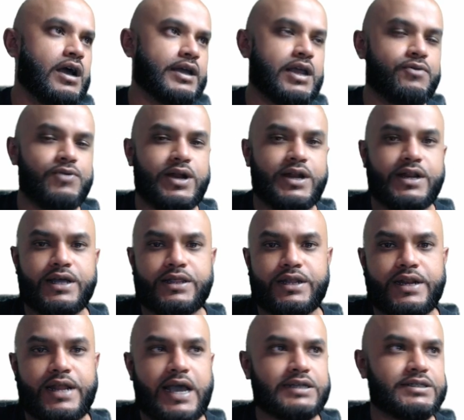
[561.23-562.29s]
getting ready to hit the
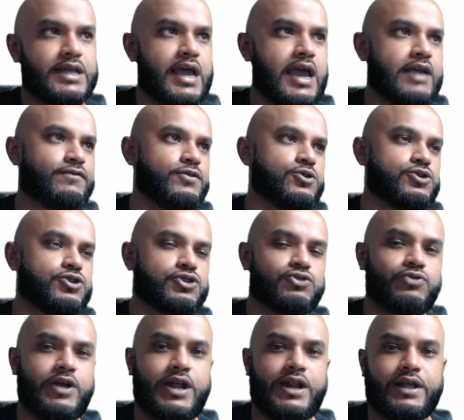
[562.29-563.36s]
NASDAQ, futures
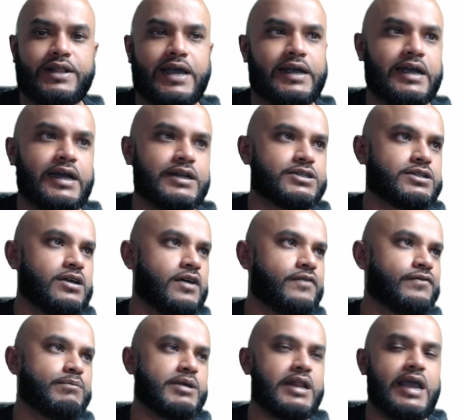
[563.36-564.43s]
trading, that kind of stuff.
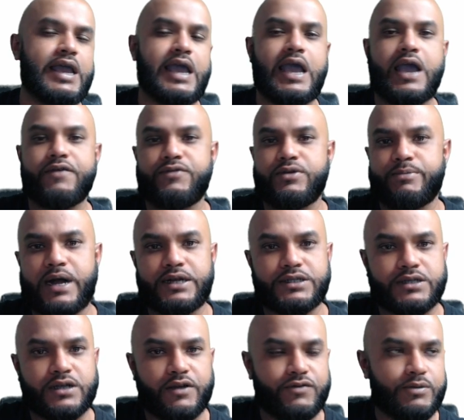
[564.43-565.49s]
I mean, everybody's
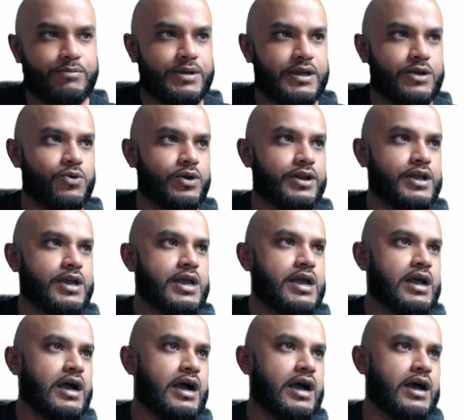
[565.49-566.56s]
covering Bitcoin.
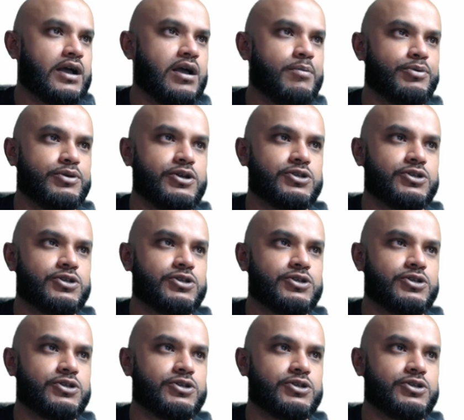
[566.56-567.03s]
A couple of